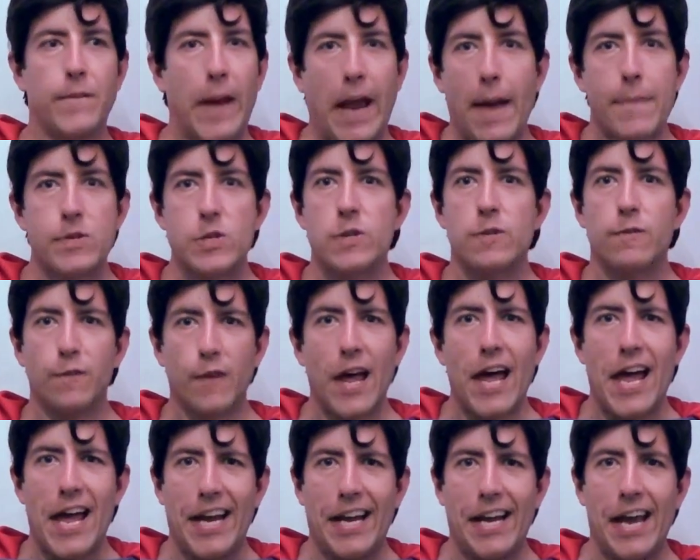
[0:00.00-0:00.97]
Capture the
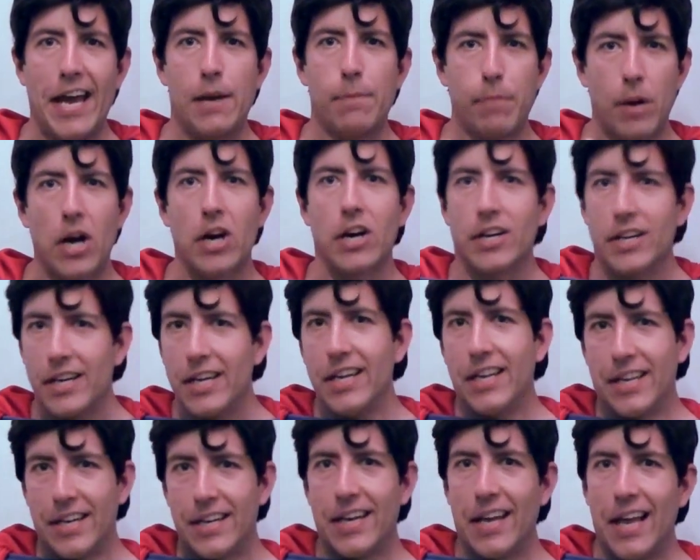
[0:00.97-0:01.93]
Flag at a park
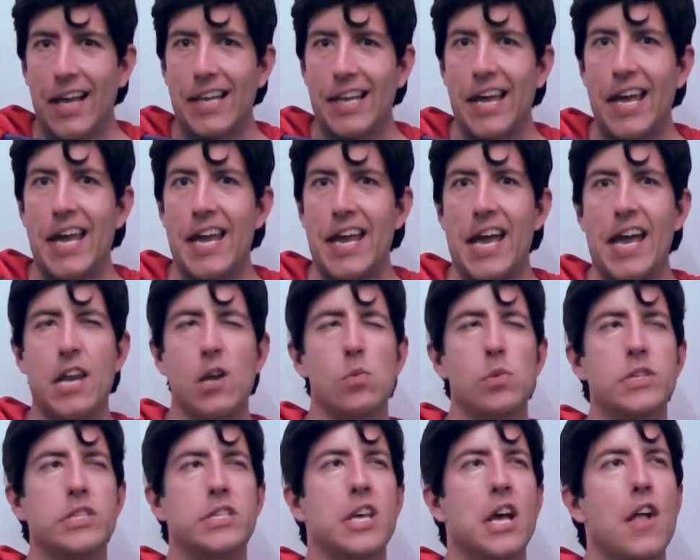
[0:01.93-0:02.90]
in LA, and it
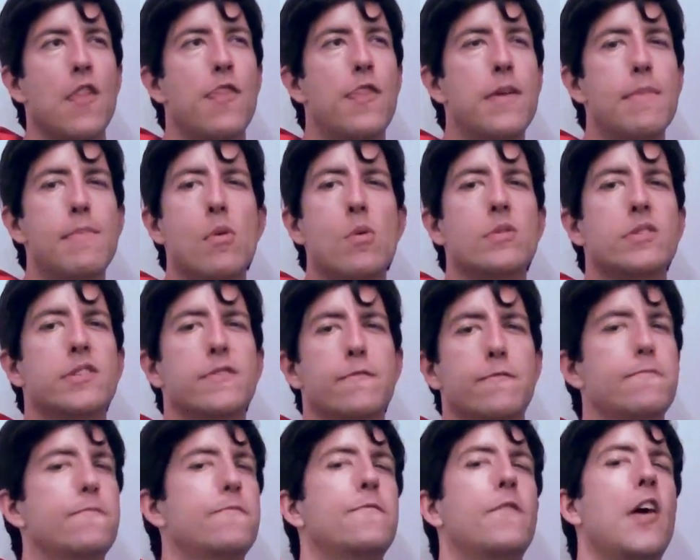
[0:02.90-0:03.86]
was the most
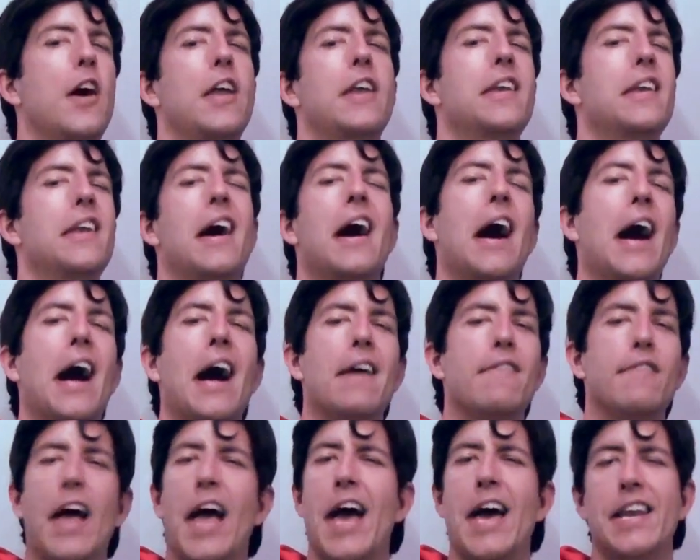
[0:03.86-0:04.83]
fun
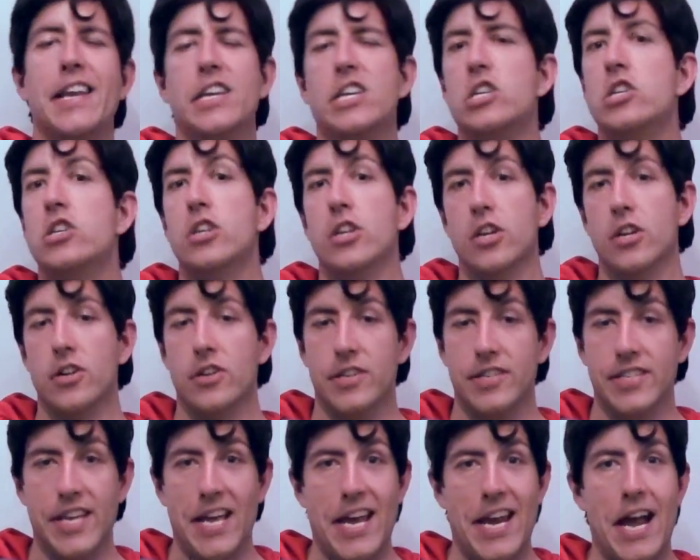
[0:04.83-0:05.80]
I've had in
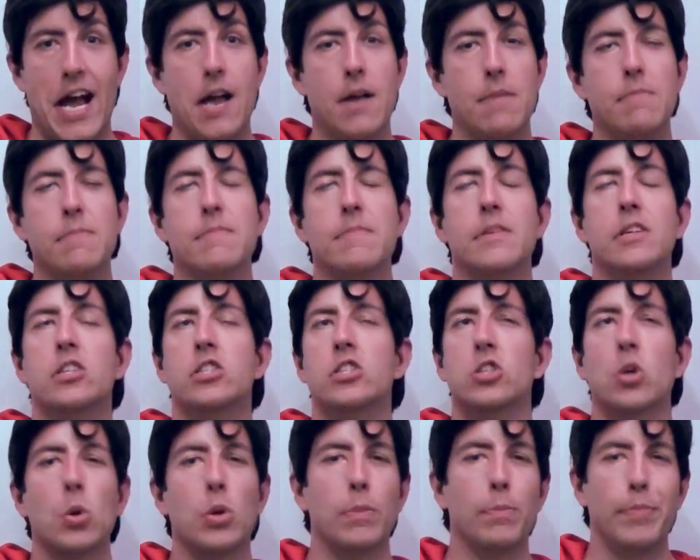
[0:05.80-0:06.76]
years, and I'm
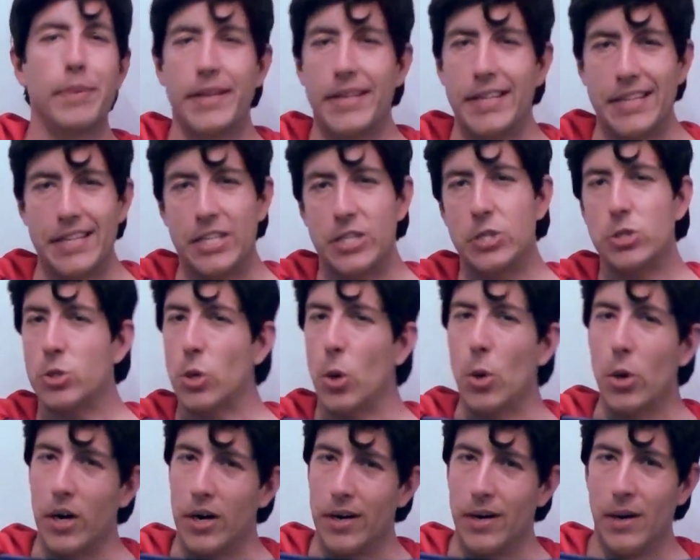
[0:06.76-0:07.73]
so completely
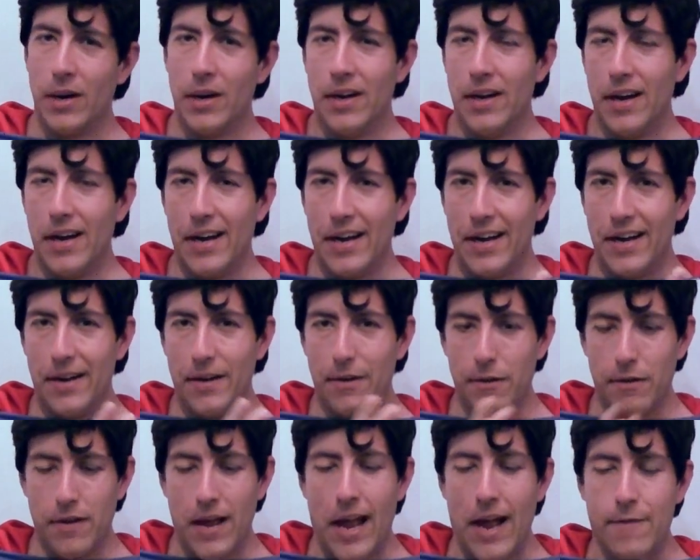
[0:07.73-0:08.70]
sore
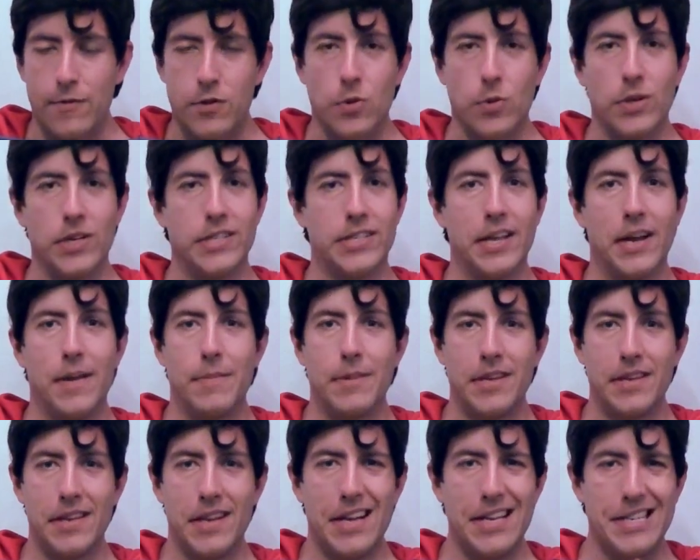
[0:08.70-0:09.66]
uh, afterwards. I
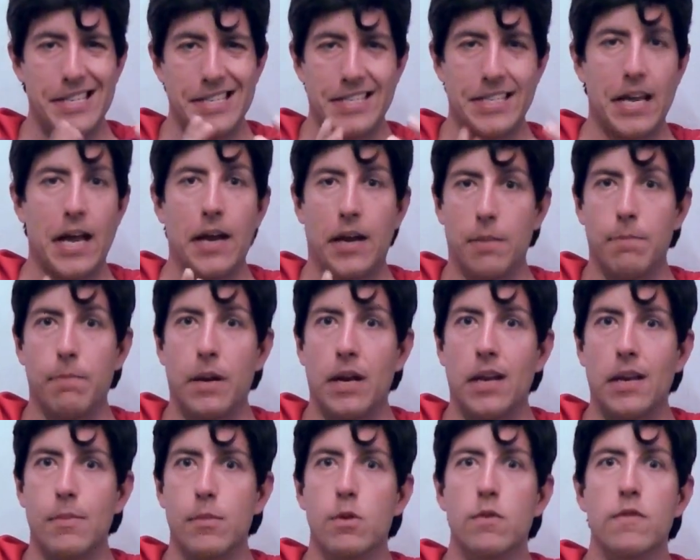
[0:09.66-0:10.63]
mean, I just I could
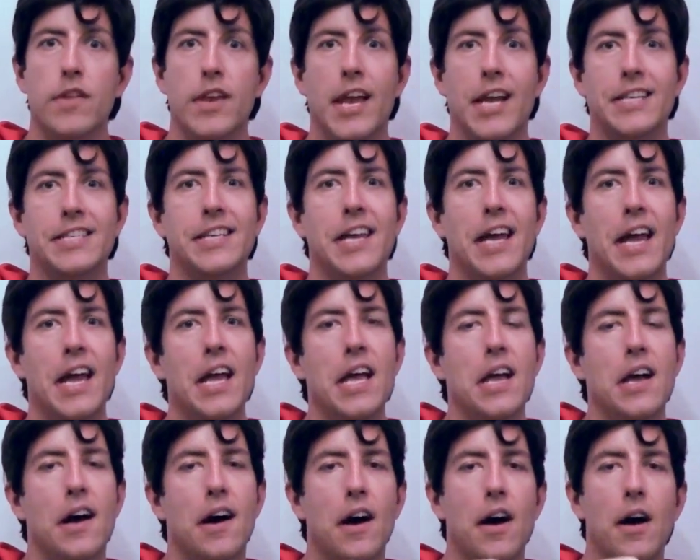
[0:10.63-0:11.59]
barely move the next day.
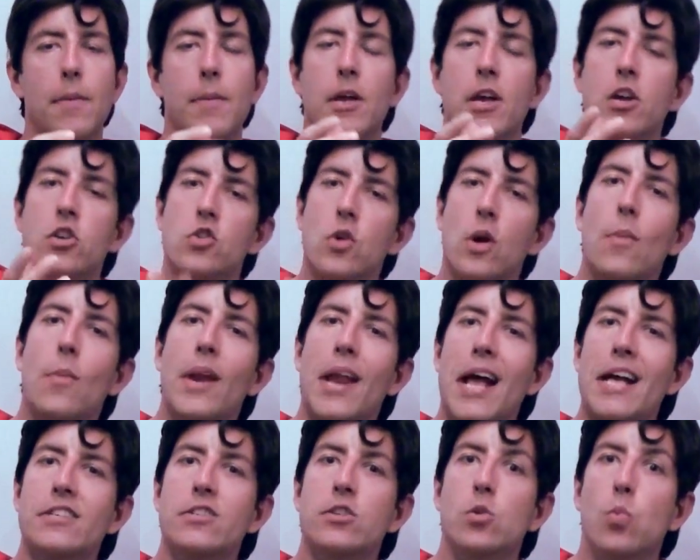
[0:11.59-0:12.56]
Uh, so I want
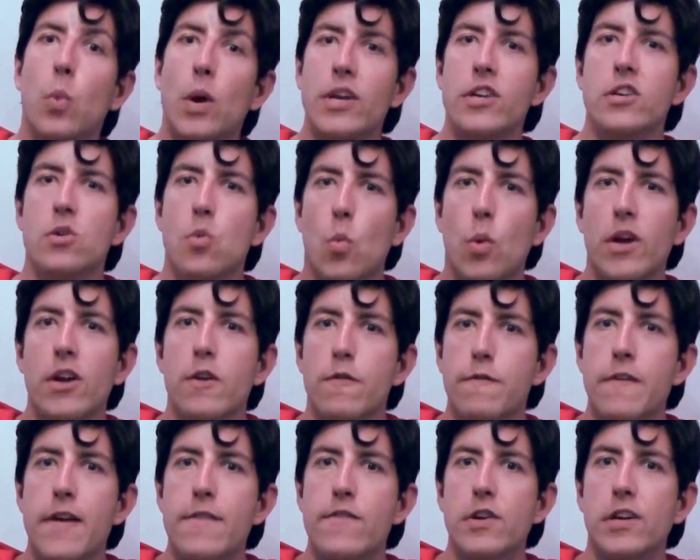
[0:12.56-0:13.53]
to ask you, what is, what are
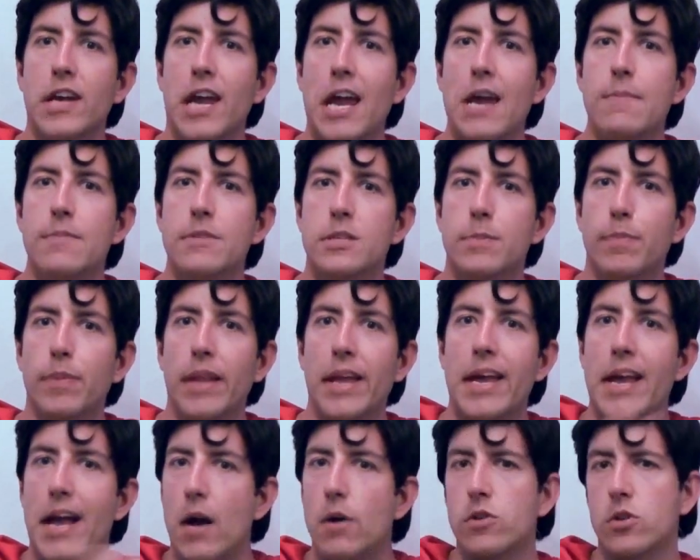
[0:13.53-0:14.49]
your favorite games to
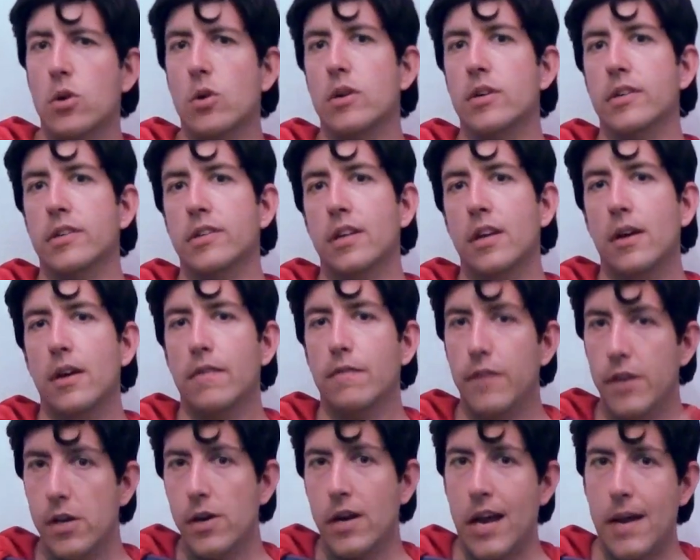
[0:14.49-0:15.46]
play outdoors? Uh,
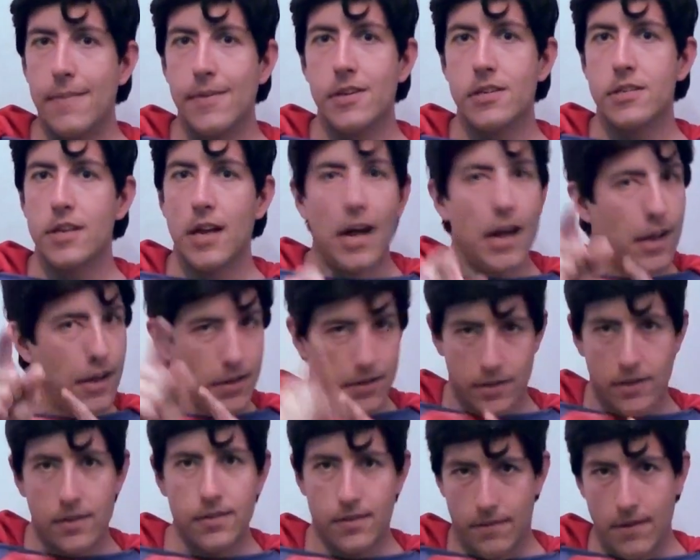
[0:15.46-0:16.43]
video gamers,
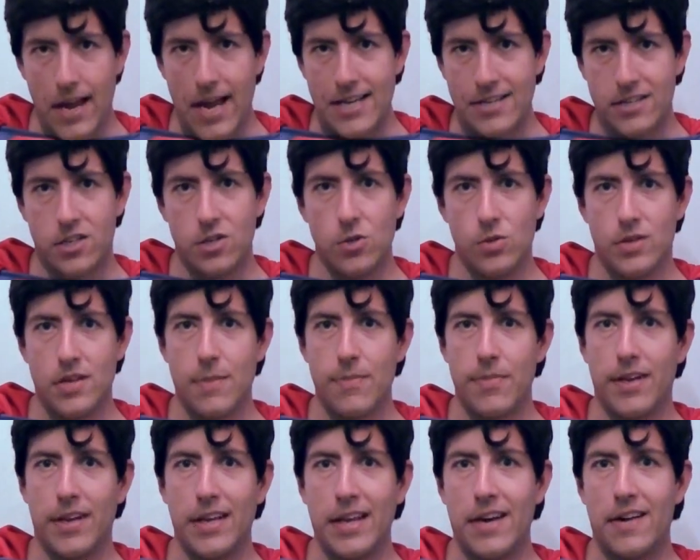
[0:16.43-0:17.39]
I'll ask you
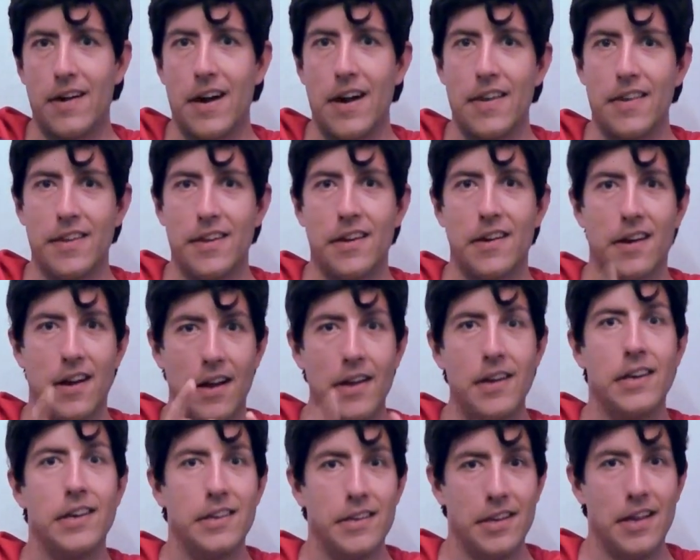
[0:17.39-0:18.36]
something later on in the year.
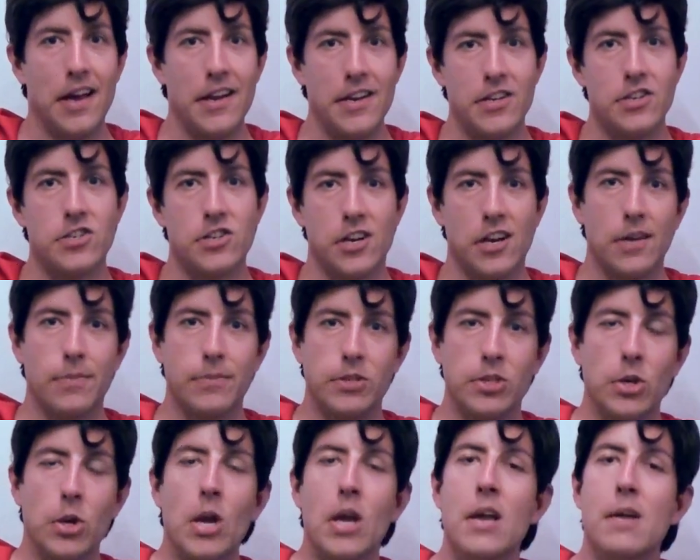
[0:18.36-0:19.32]
I need to, I need your help
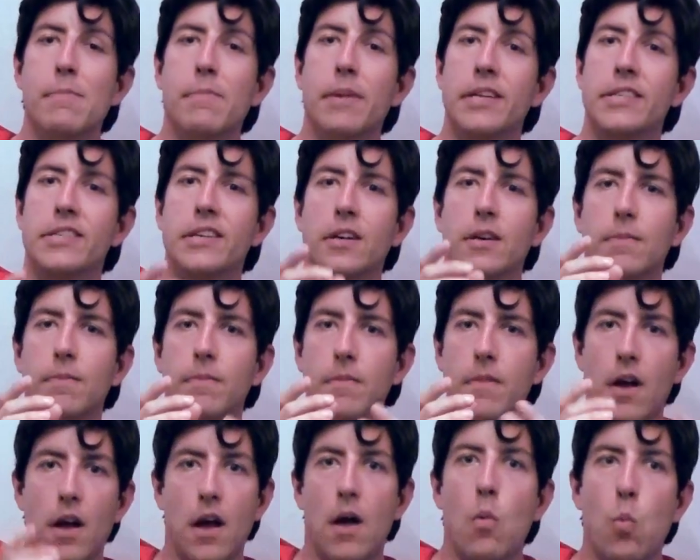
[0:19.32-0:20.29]
too. But uh,
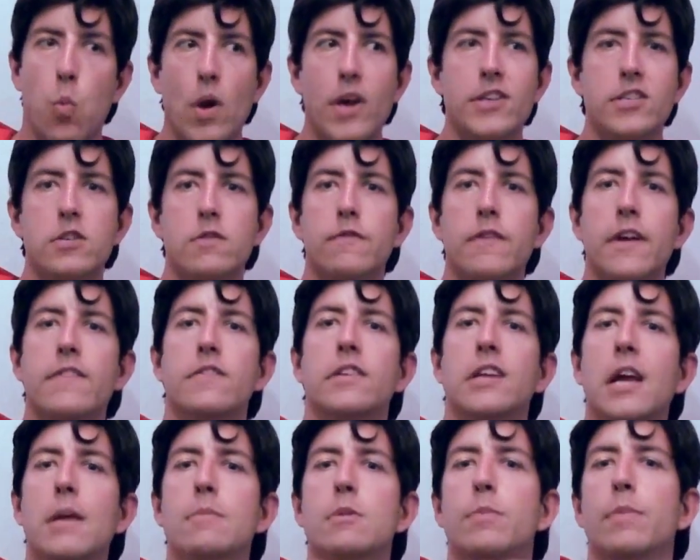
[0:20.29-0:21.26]
uh, what is your
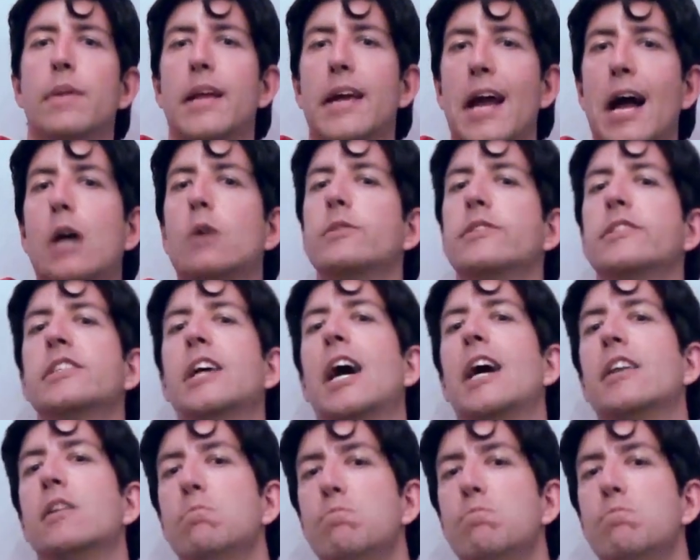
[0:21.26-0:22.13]
favorite game to play outside?